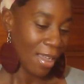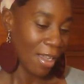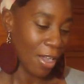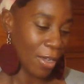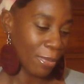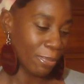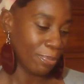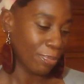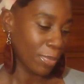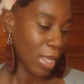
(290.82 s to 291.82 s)

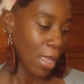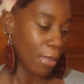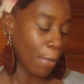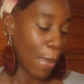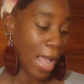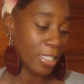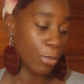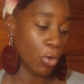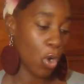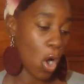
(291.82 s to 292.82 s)
Um, the
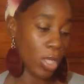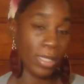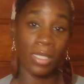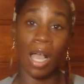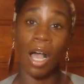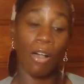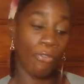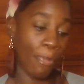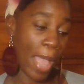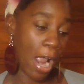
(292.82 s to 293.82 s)
possible causes of
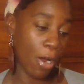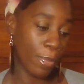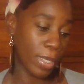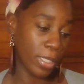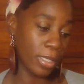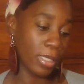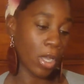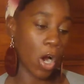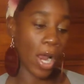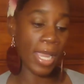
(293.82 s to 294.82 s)
parabens
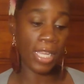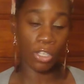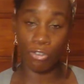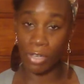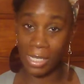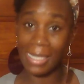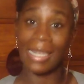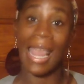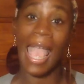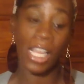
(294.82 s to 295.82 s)
are increase
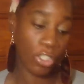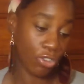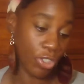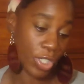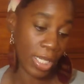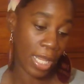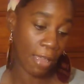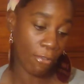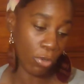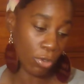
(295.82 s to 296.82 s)
in estrogen
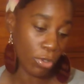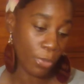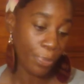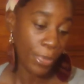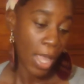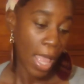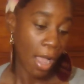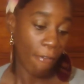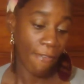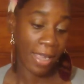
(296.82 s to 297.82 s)
levels
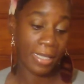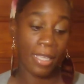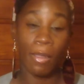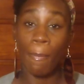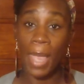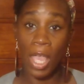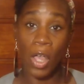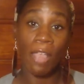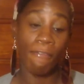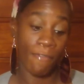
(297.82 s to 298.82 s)
affecting the
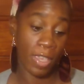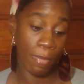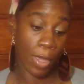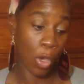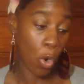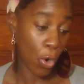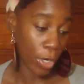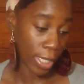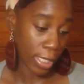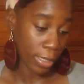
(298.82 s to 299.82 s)
male and female
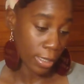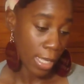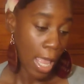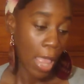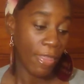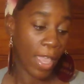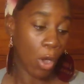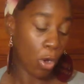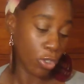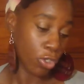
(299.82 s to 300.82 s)
organs, They
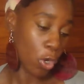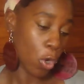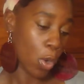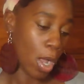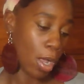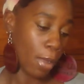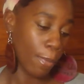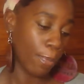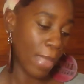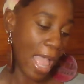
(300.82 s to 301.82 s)
also
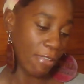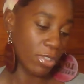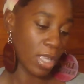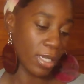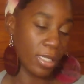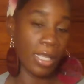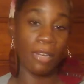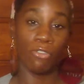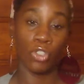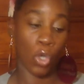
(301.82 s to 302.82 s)
um, have studies that
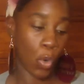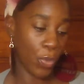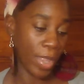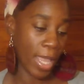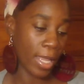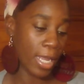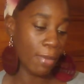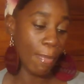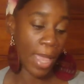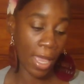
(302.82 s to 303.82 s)
have shown that
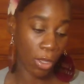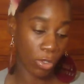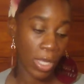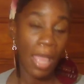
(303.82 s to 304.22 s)
in males